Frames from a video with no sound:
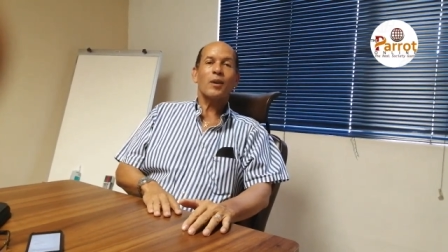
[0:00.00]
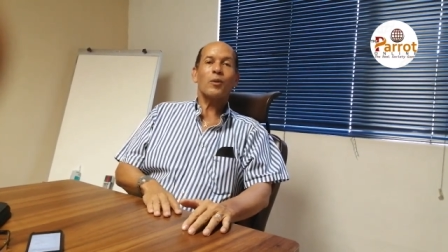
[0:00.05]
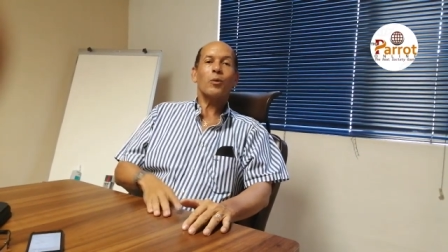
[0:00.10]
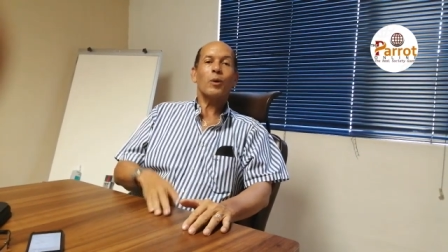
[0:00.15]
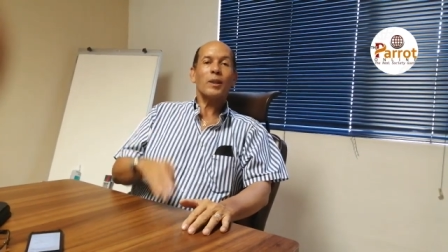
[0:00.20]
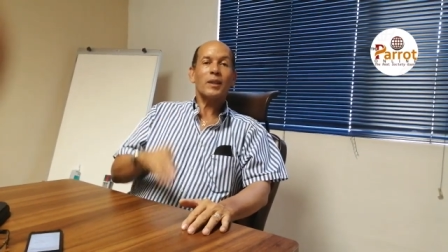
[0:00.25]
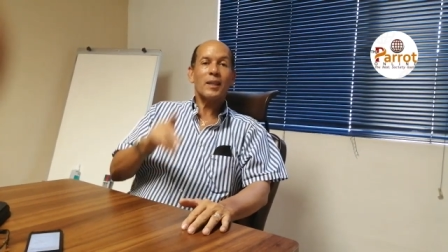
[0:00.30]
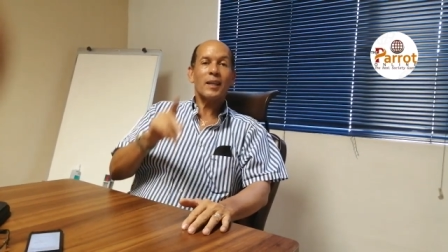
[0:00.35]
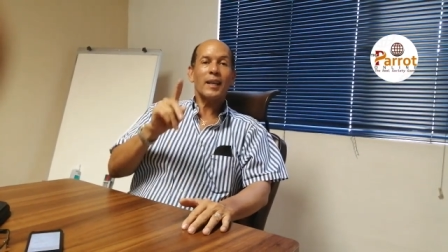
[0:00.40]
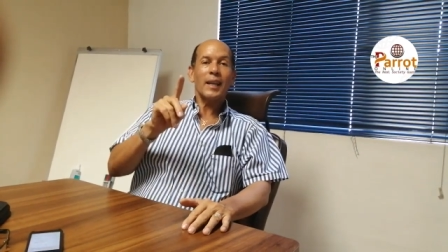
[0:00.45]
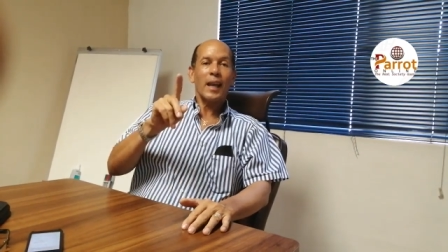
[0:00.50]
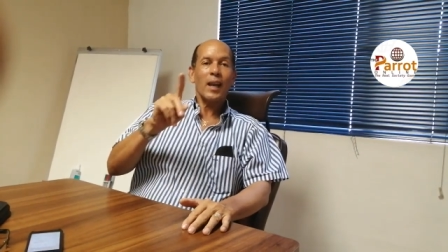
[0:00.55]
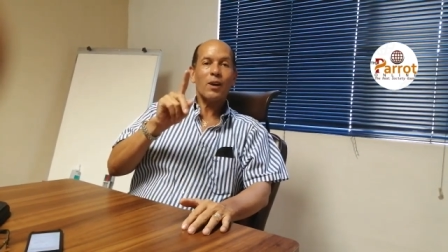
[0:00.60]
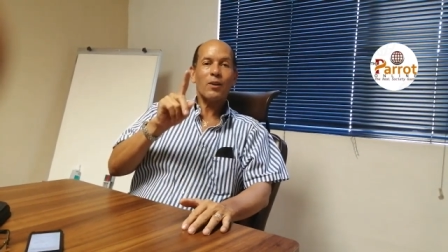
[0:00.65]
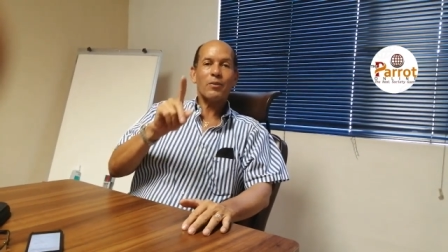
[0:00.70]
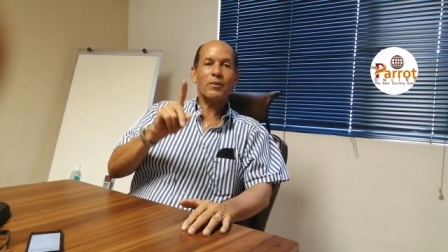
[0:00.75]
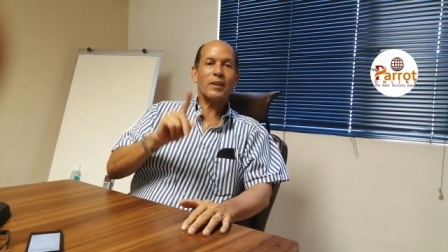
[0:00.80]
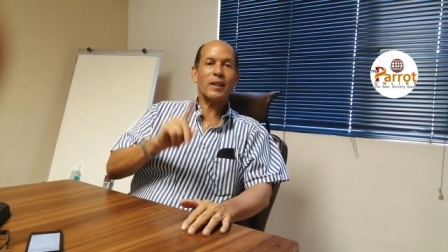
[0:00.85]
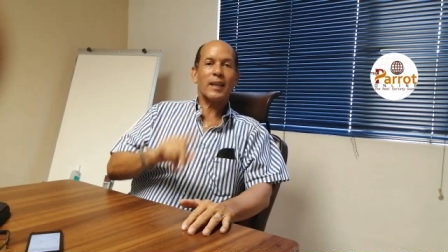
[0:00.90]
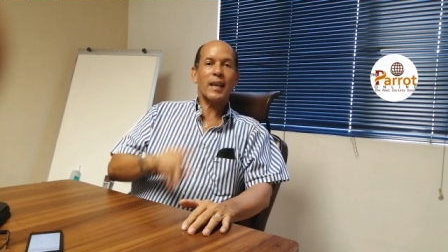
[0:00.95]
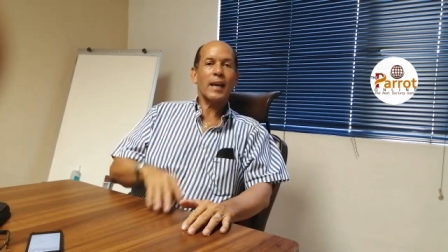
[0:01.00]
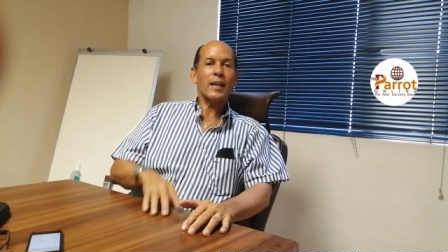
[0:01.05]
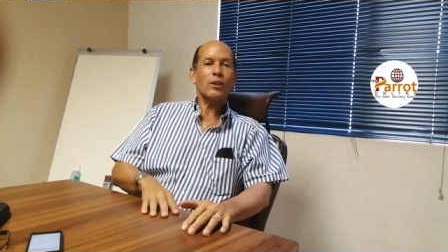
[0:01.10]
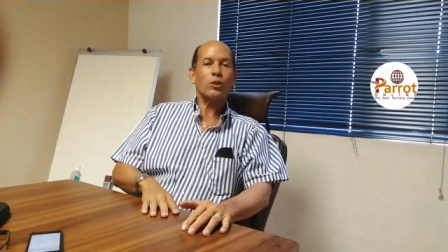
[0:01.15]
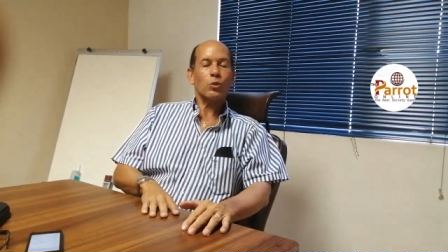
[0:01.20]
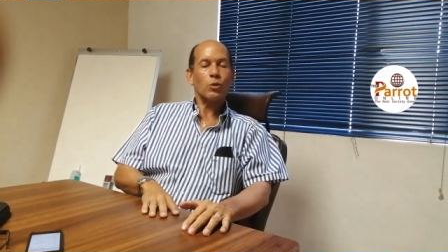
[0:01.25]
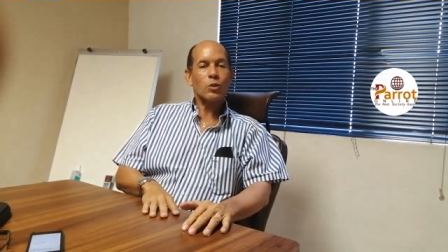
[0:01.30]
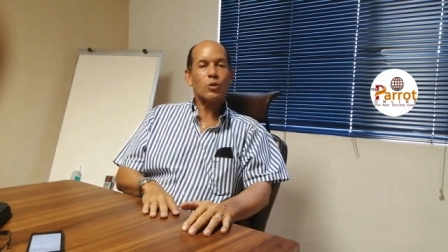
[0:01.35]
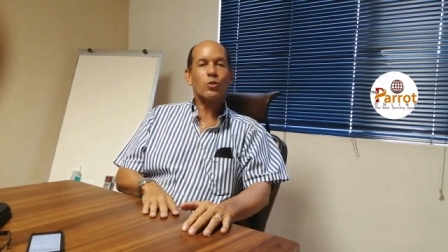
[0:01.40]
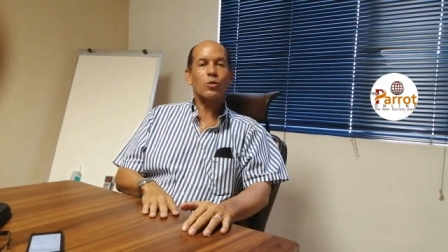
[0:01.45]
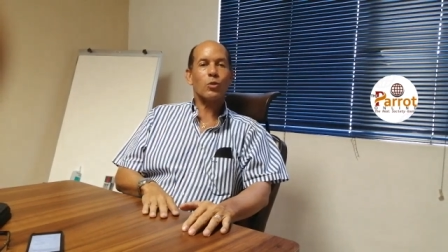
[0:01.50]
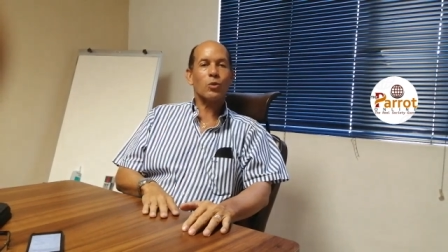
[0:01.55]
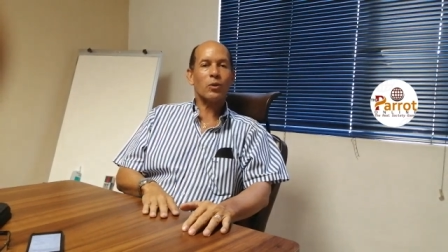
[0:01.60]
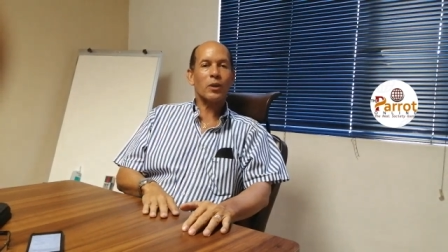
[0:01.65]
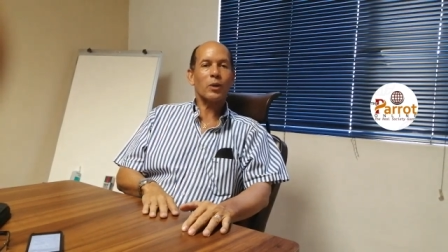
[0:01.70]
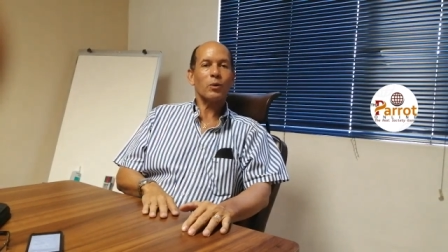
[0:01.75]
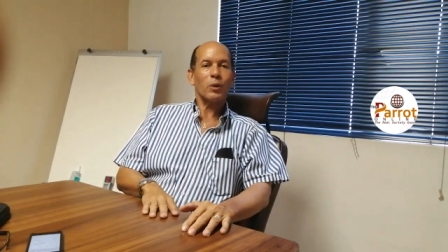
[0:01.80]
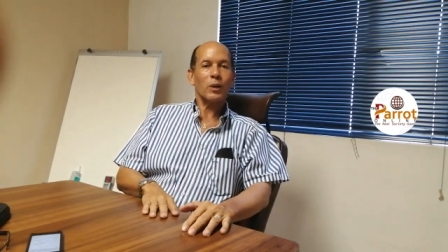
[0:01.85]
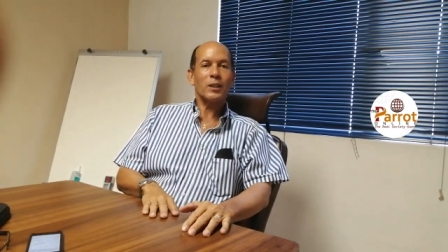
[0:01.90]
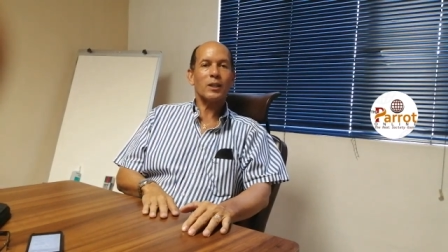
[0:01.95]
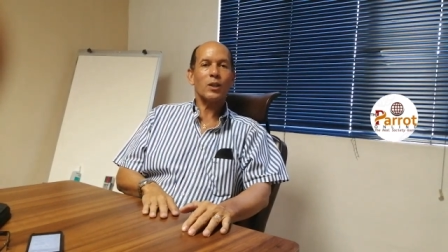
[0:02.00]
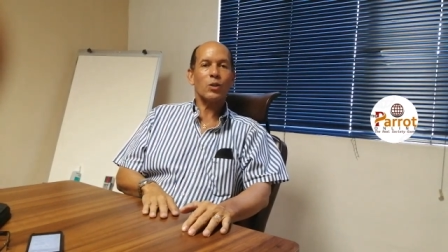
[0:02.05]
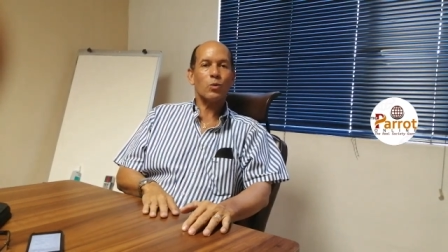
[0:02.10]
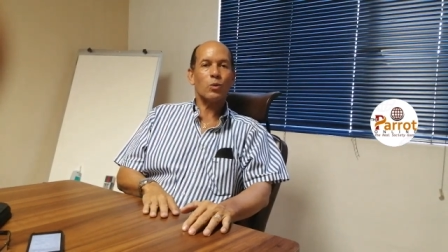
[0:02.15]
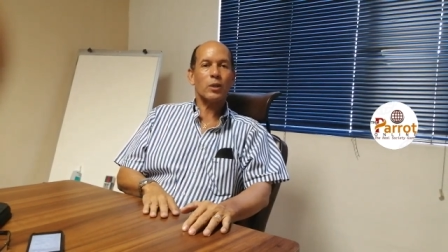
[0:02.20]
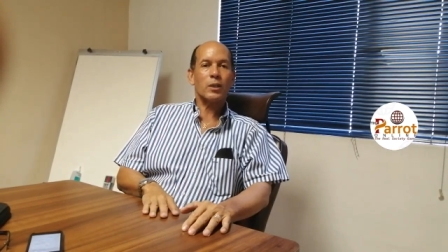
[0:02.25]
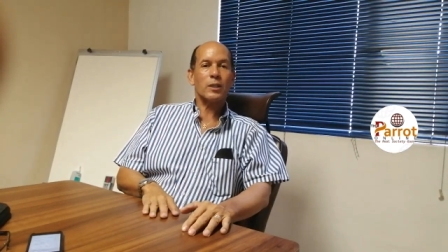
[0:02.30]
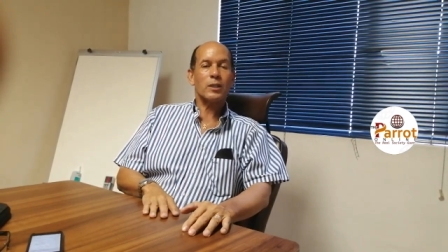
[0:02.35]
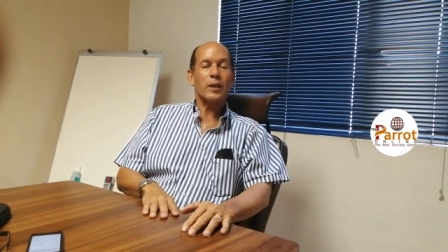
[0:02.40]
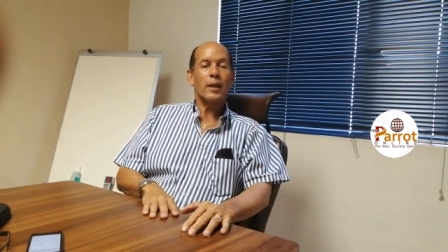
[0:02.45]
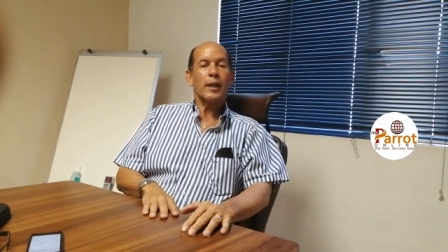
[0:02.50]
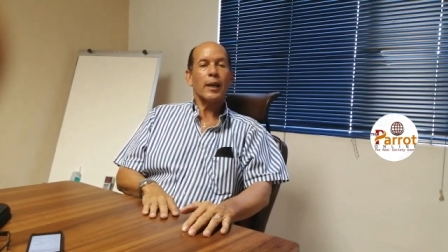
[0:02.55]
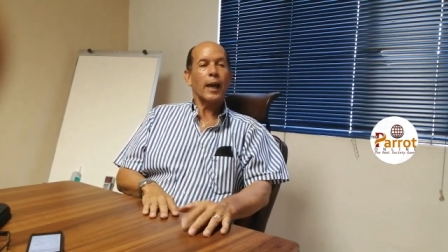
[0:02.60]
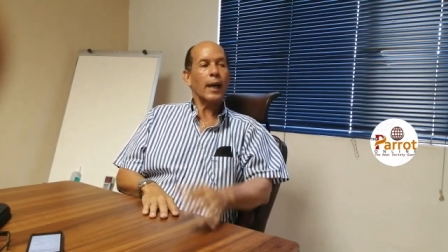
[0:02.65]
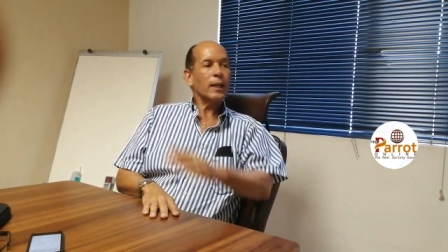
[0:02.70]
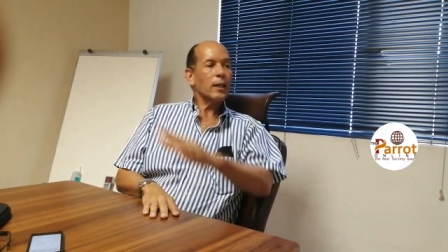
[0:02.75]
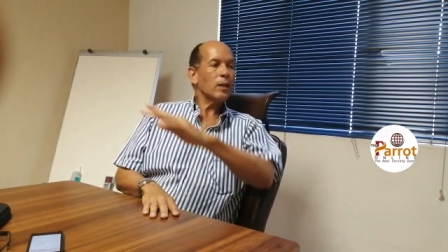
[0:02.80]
what the lay of the land, Gosurai, what it was.